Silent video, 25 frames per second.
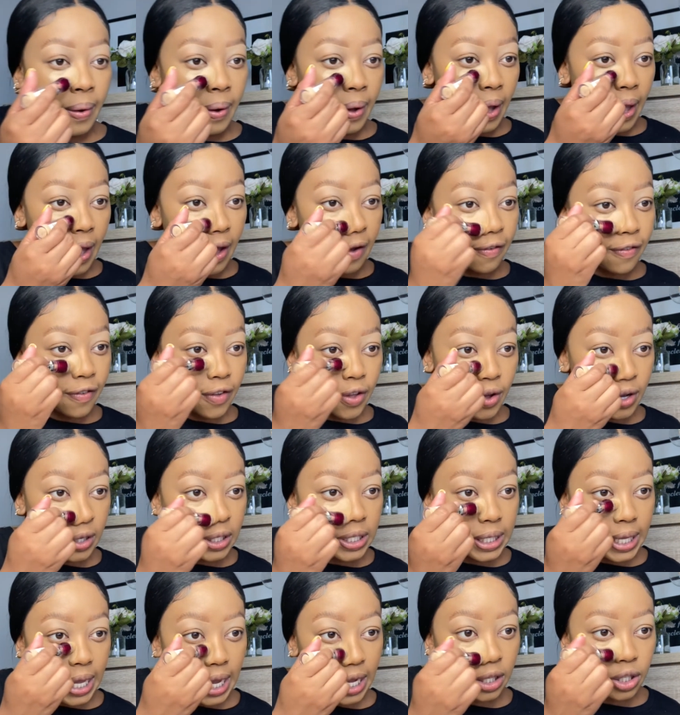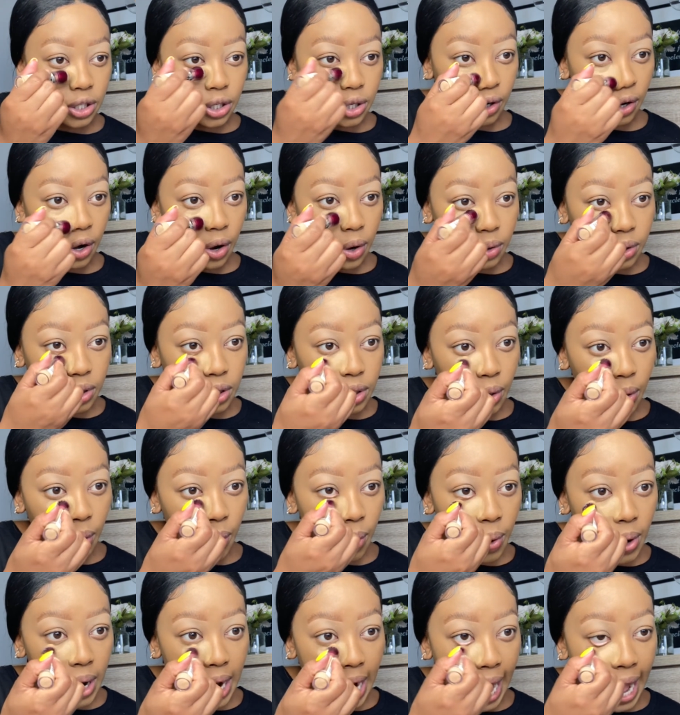If you're scared to go
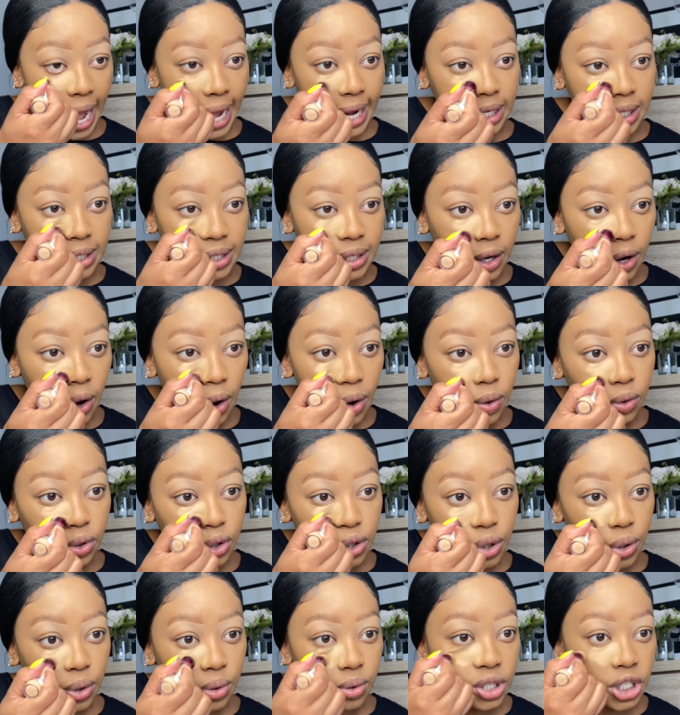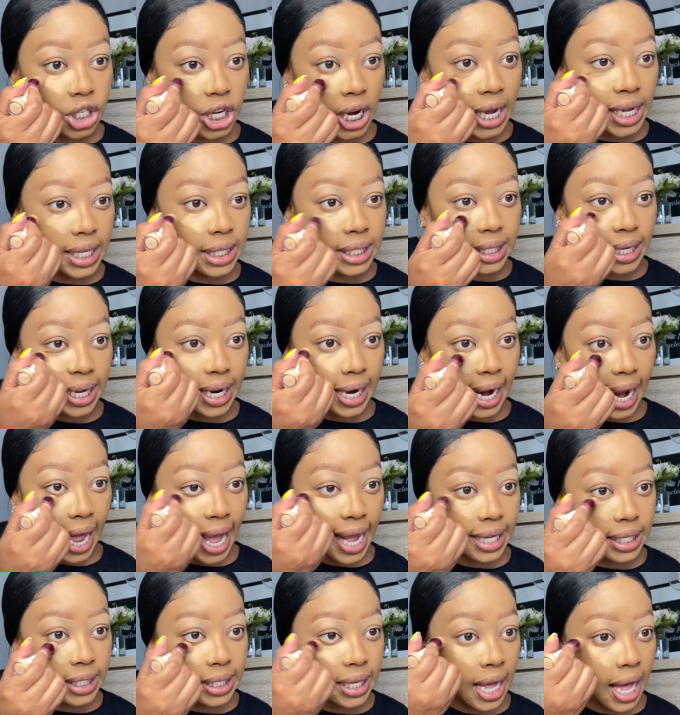too light, go 2 shades
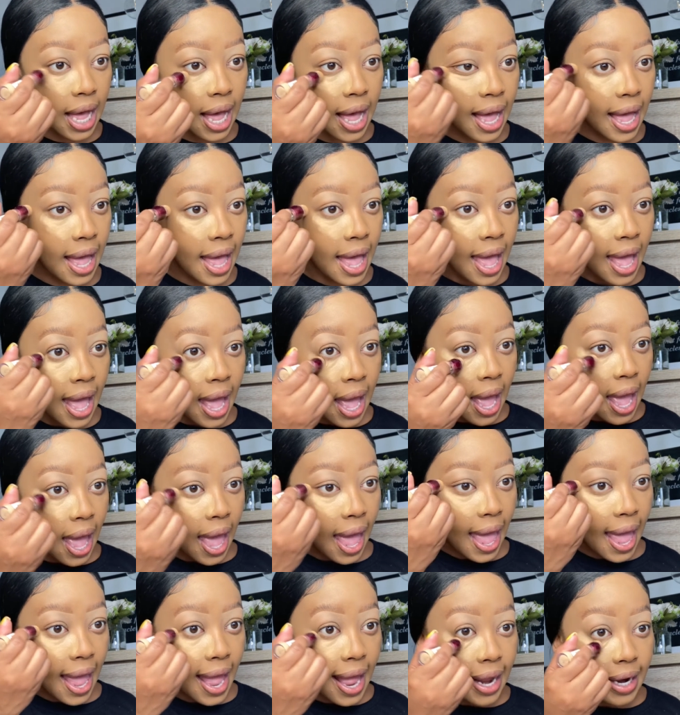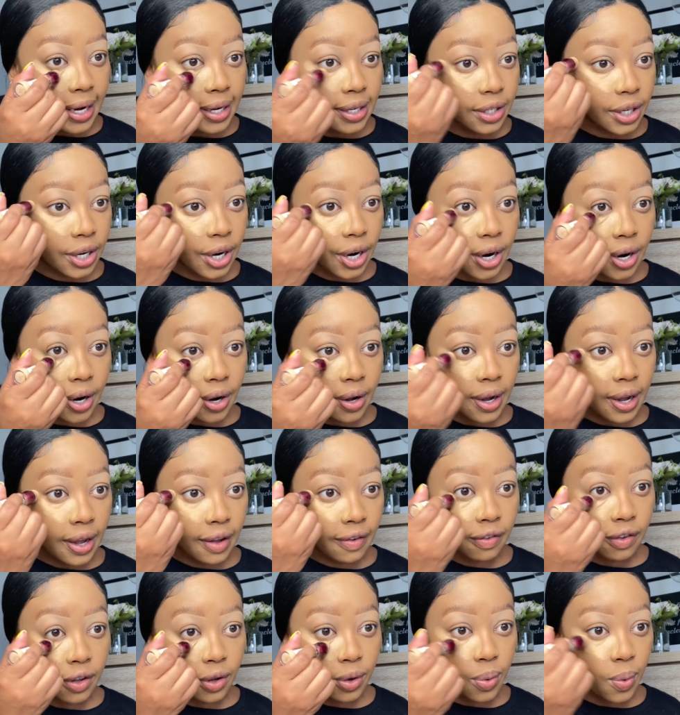lighter. And girl,
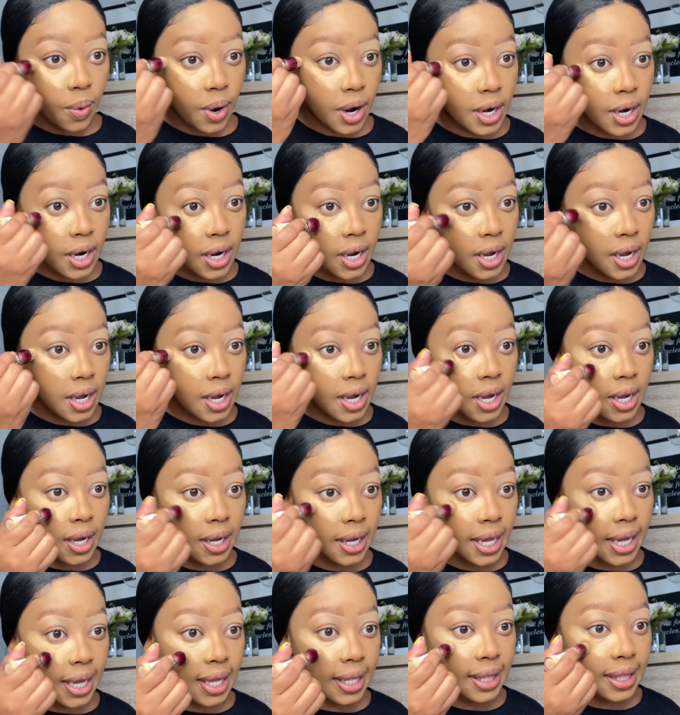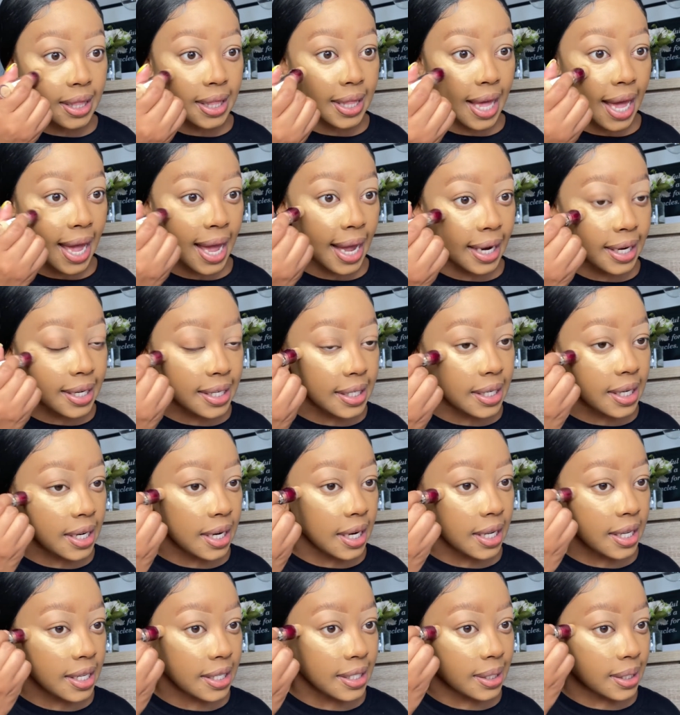if you wanna get that
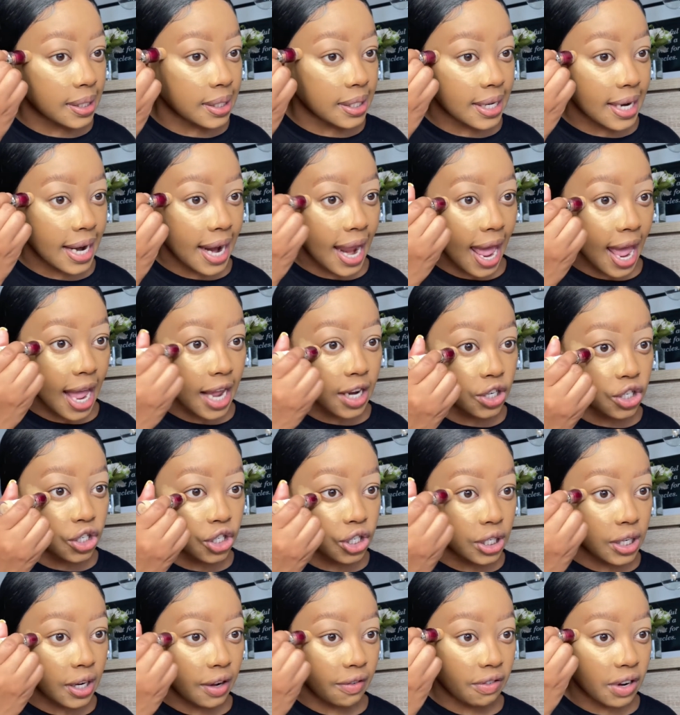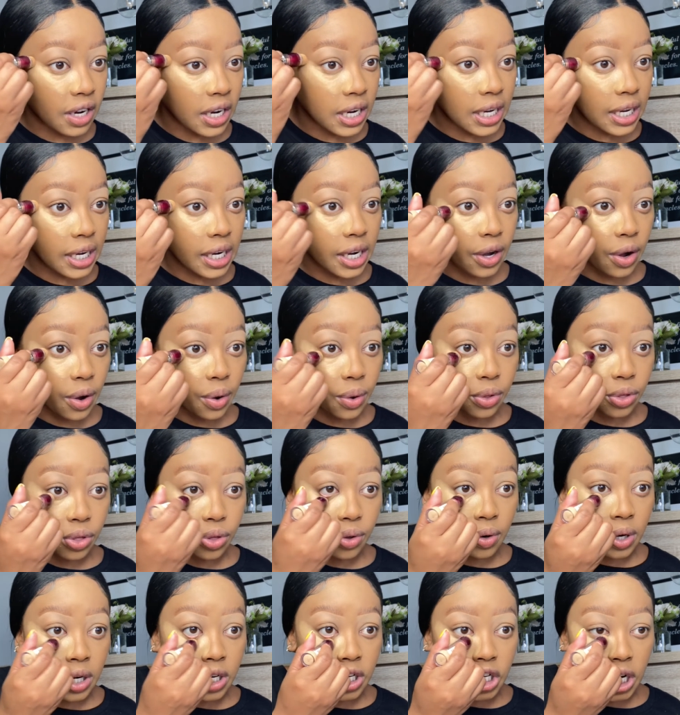snatch, definitely go
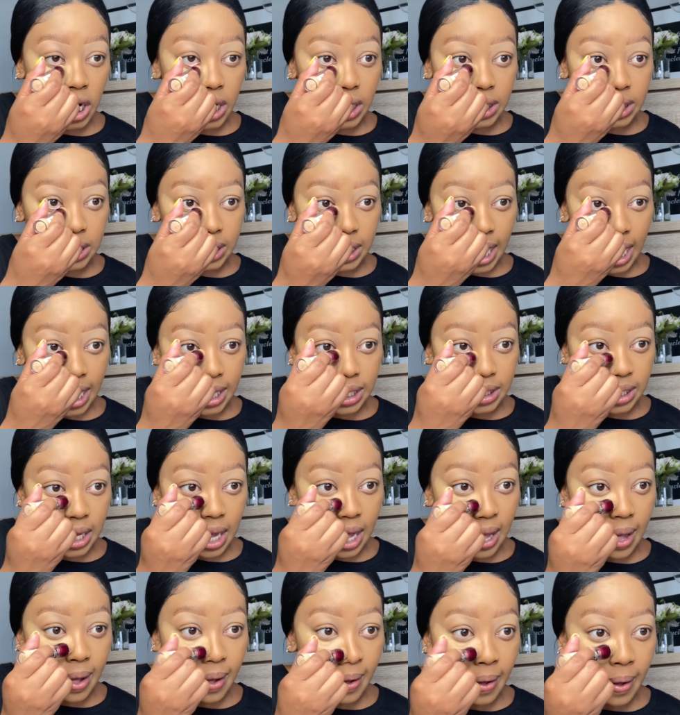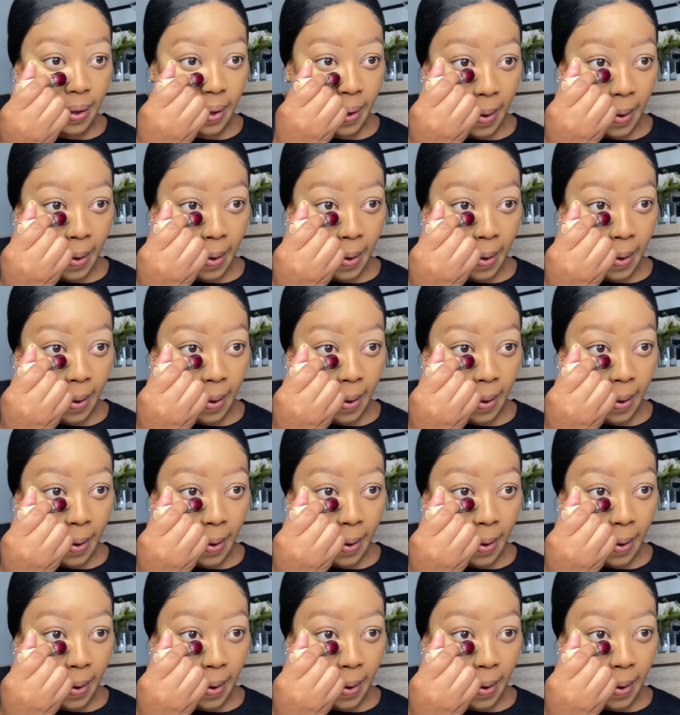3 shades lighter.